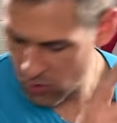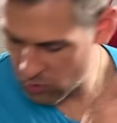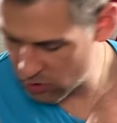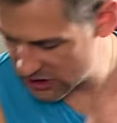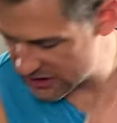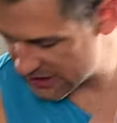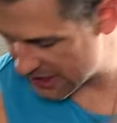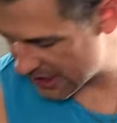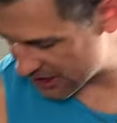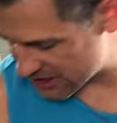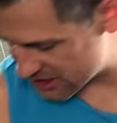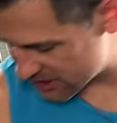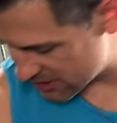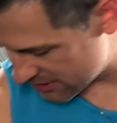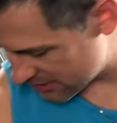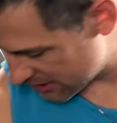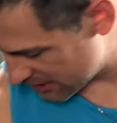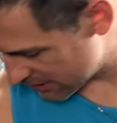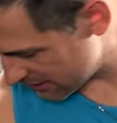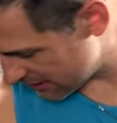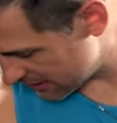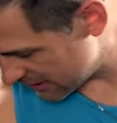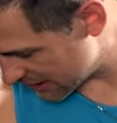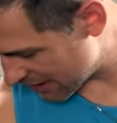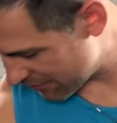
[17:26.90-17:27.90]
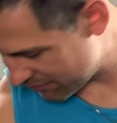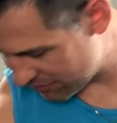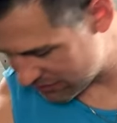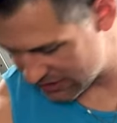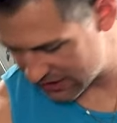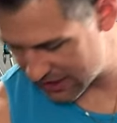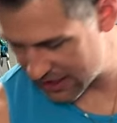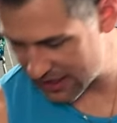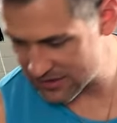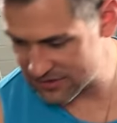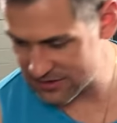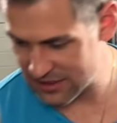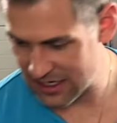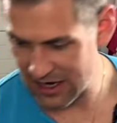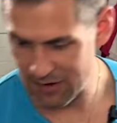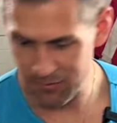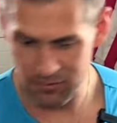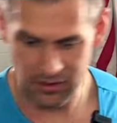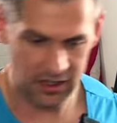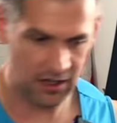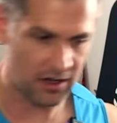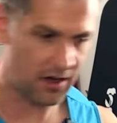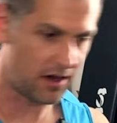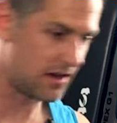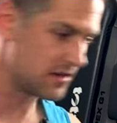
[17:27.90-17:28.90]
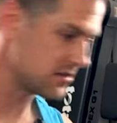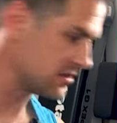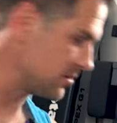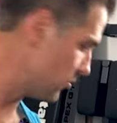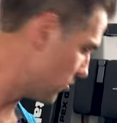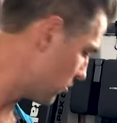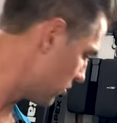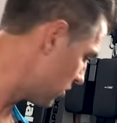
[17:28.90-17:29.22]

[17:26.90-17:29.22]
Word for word: which actually the Elite FTS gave me an awesome